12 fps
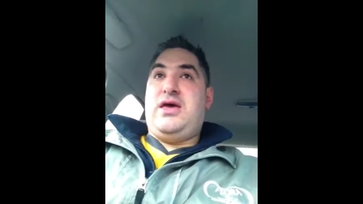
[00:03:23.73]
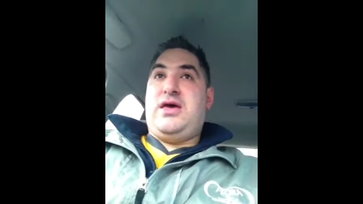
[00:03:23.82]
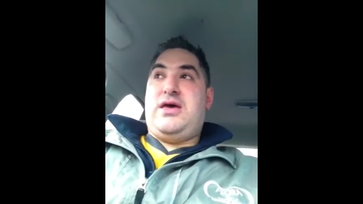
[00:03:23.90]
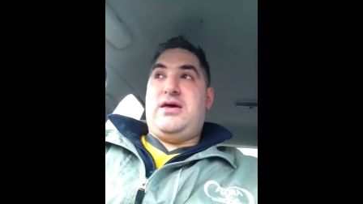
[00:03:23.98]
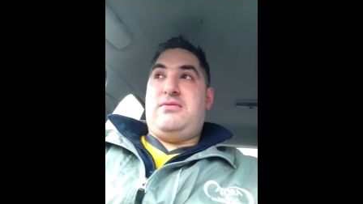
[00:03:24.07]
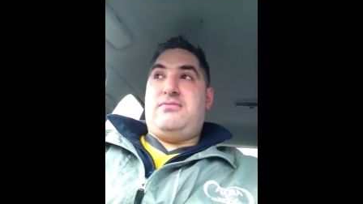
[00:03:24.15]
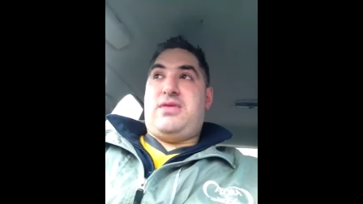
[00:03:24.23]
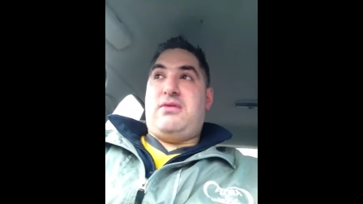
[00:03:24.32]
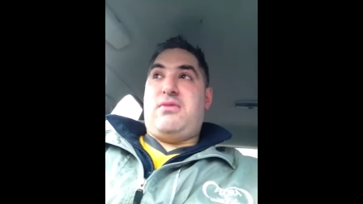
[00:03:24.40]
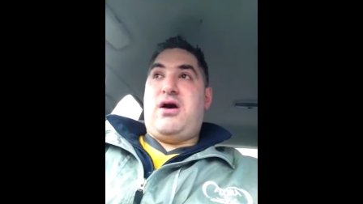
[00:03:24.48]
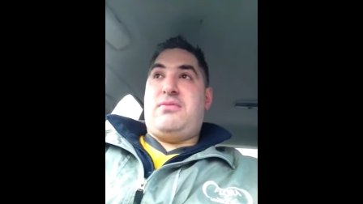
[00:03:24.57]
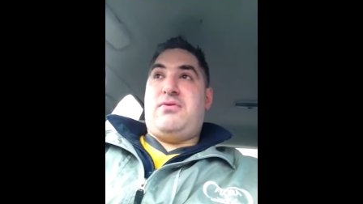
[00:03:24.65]
um, they
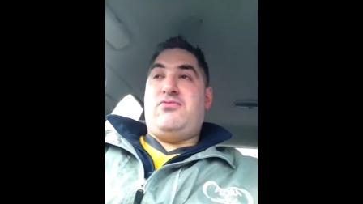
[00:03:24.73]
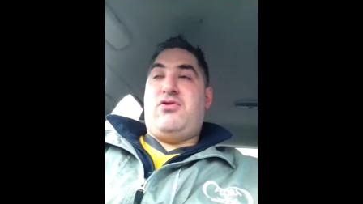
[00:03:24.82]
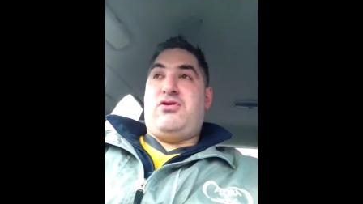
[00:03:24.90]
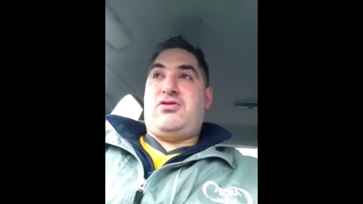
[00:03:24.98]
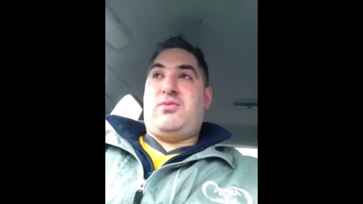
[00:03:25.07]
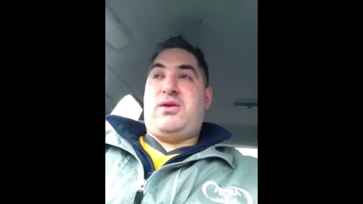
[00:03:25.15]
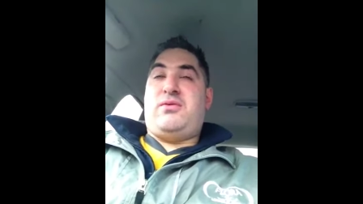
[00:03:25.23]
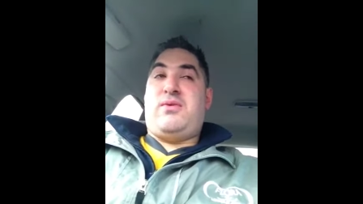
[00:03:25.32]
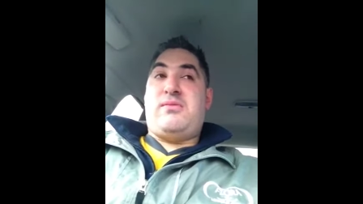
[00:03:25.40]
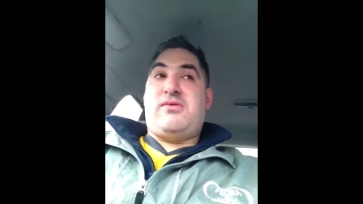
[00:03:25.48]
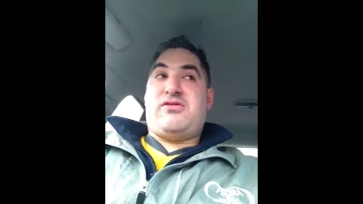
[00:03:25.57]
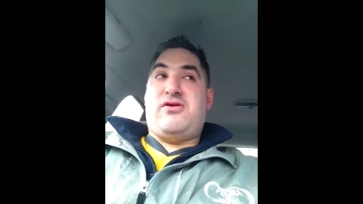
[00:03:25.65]
might have been wrong because I went
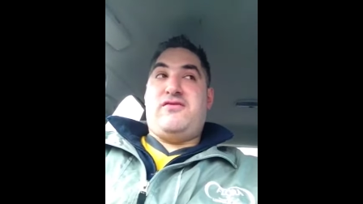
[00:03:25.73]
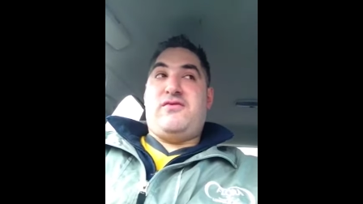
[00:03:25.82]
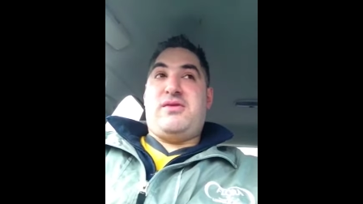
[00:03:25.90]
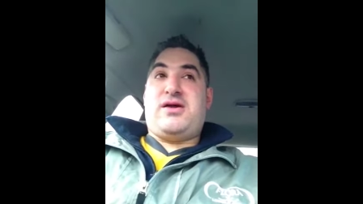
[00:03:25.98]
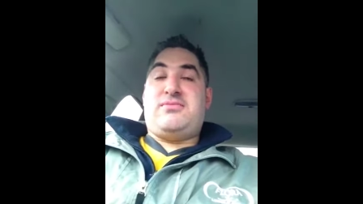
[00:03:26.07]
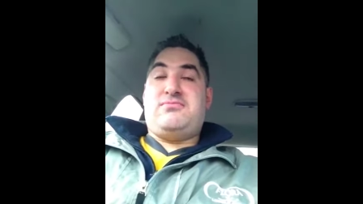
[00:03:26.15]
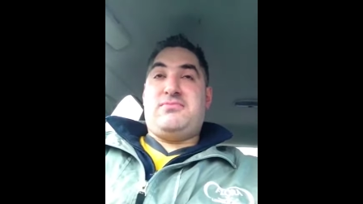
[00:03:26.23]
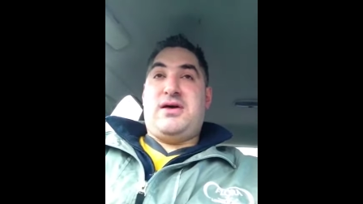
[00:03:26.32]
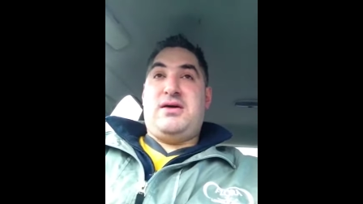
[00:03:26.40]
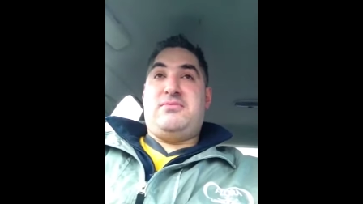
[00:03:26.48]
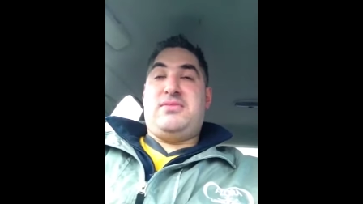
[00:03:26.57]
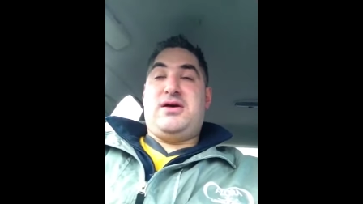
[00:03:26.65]
away myself on my
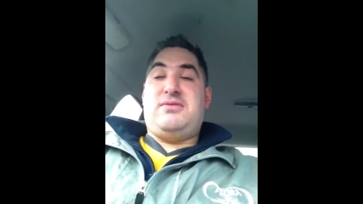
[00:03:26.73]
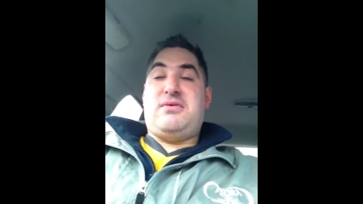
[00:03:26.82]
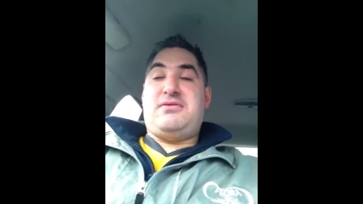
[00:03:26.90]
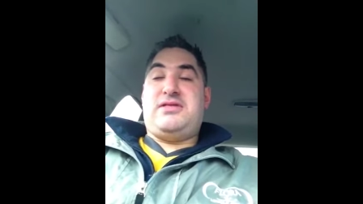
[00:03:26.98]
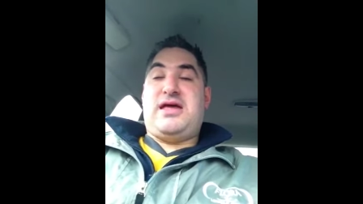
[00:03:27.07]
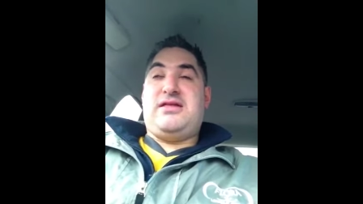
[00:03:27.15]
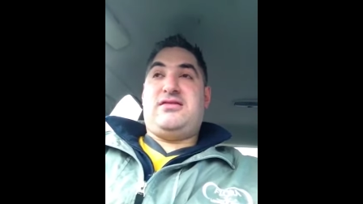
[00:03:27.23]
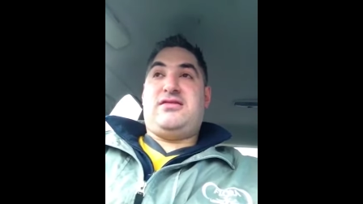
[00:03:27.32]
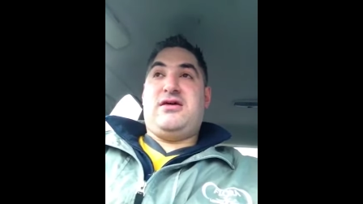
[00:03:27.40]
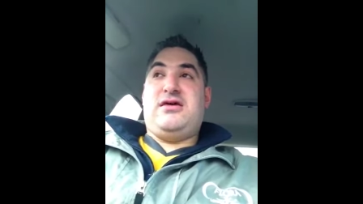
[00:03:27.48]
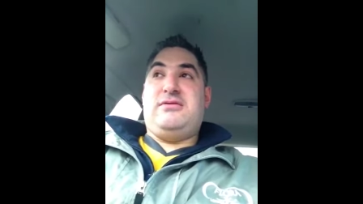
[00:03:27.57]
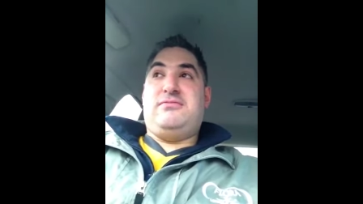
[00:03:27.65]
my, uh, my dad's
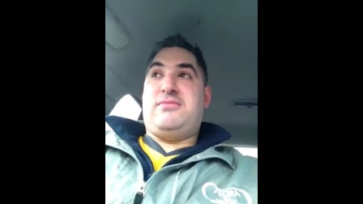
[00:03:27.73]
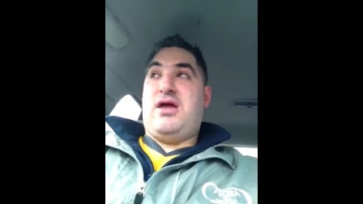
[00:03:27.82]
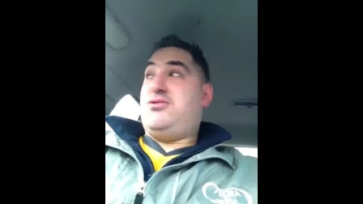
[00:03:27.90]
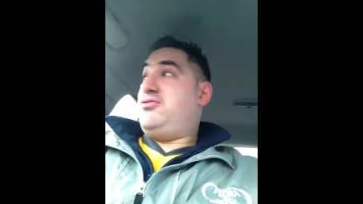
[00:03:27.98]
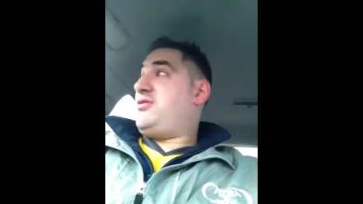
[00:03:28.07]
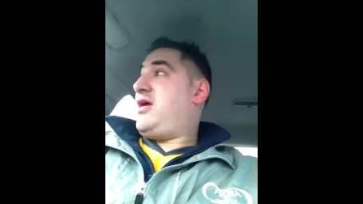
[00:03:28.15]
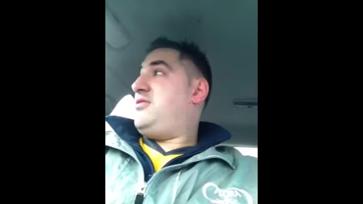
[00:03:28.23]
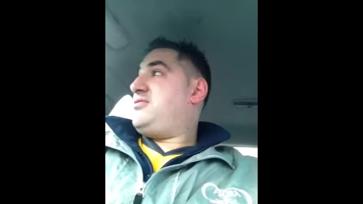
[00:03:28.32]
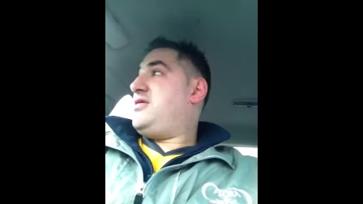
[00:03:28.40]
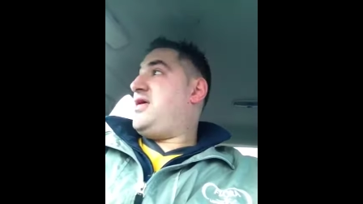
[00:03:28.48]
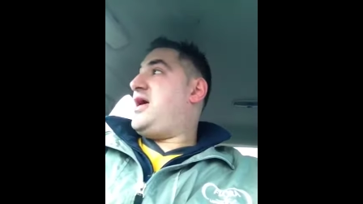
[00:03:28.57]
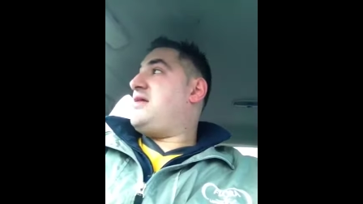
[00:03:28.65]
um, manual scales.
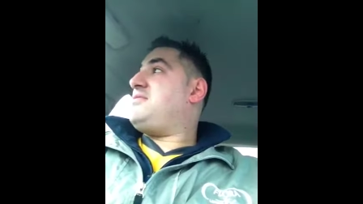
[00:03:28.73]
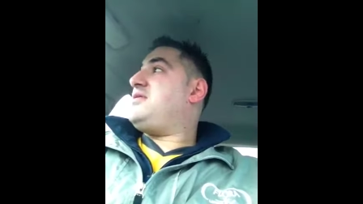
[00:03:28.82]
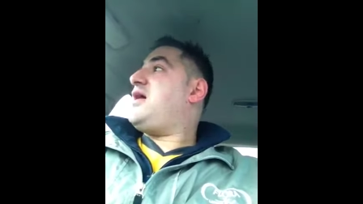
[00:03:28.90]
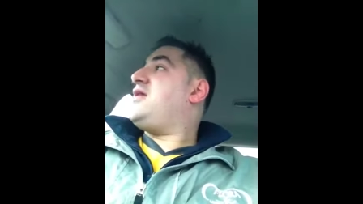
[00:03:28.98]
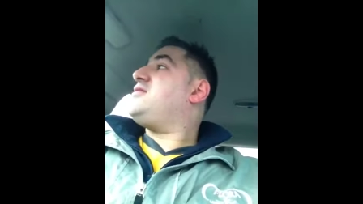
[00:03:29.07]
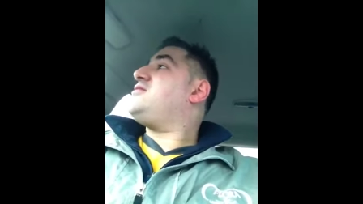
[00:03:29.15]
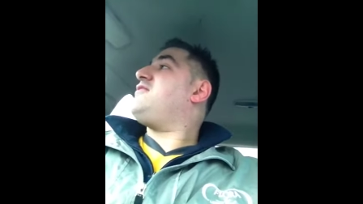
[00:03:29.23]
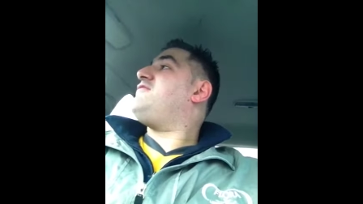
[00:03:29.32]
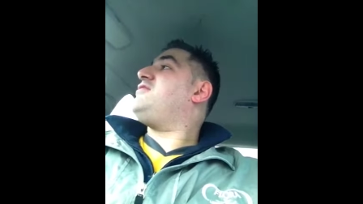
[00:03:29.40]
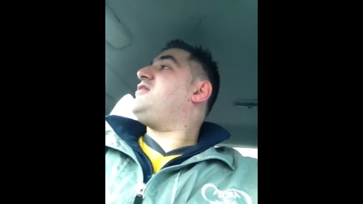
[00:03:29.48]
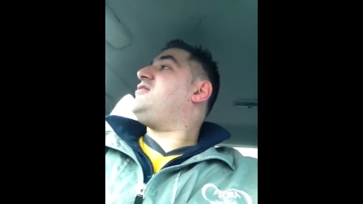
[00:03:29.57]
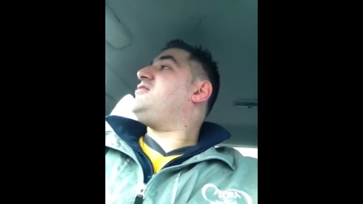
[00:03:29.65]
They had me down at
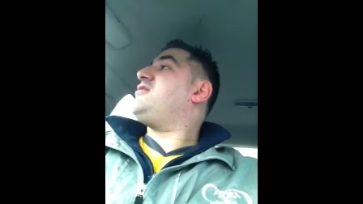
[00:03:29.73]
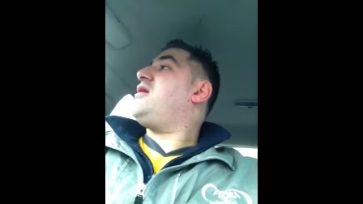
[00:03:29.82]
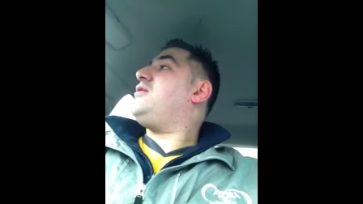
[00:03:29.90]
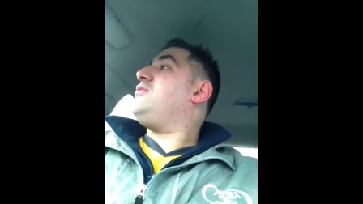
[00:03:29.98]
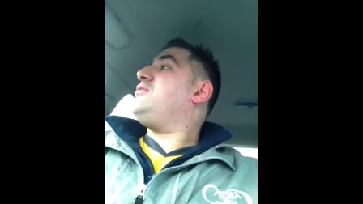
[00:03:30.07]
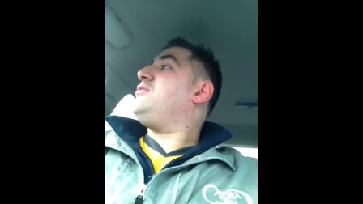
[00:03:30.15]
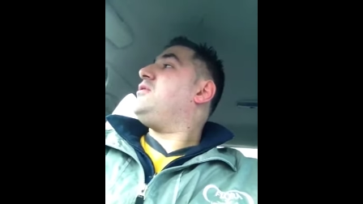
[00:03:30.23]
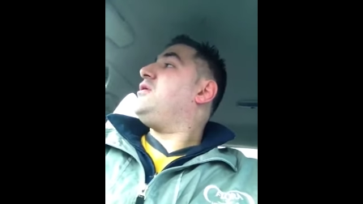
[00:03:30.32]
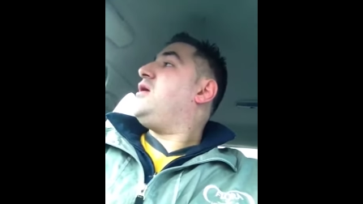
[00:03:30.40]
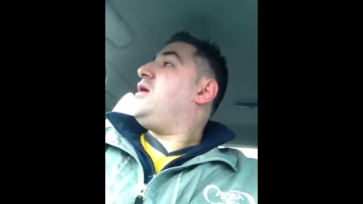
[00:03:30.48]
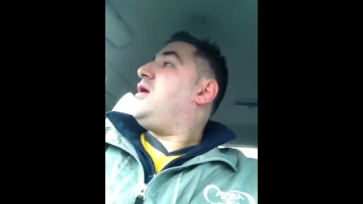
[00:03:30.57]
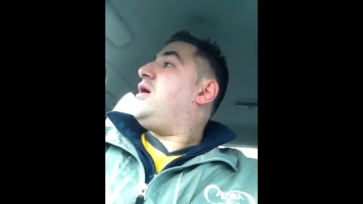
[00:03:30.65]
17 stone
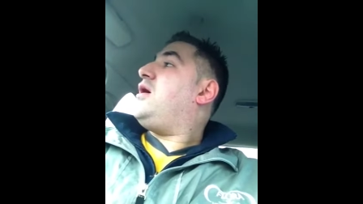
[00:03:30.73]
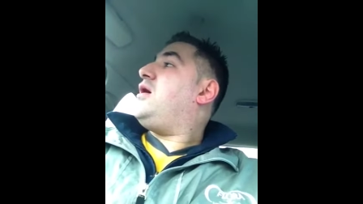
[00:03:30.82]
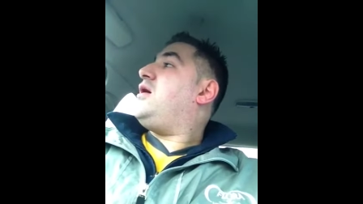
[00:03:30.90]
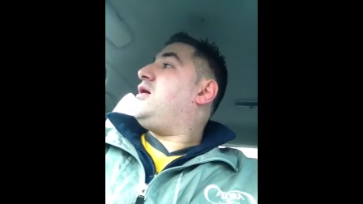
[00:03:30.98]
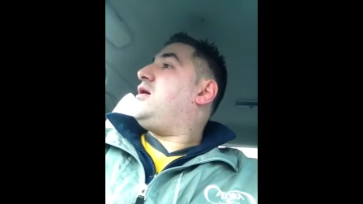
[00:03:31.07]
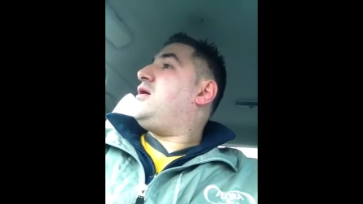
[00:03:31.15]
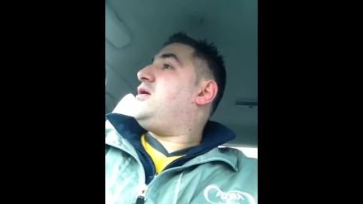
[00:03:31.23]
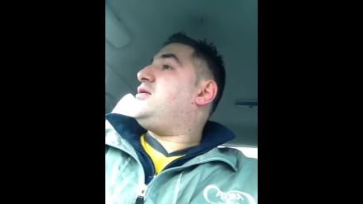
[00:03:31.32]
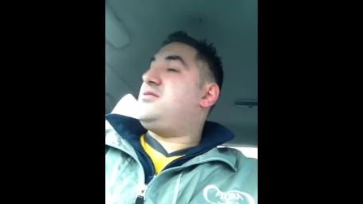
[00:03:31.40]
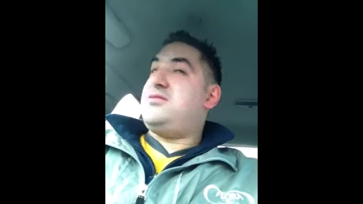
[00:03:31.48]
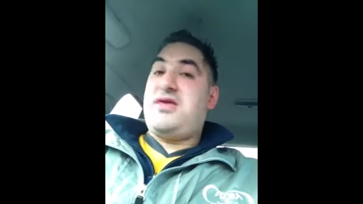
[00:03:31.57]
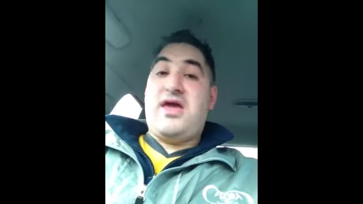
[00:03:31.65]
uh,
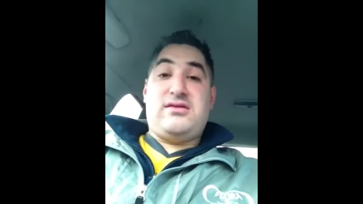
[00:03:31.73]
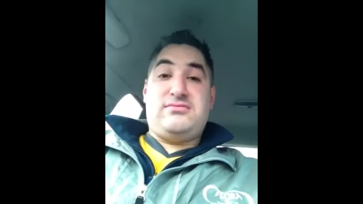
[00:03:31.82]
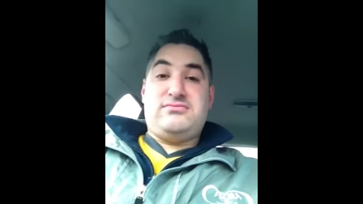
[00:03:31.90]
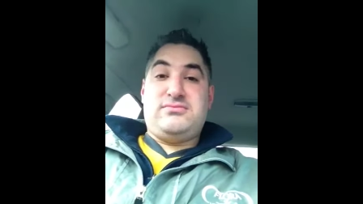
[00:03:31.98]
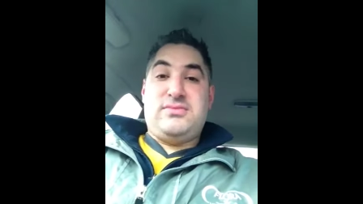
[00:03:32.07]
10,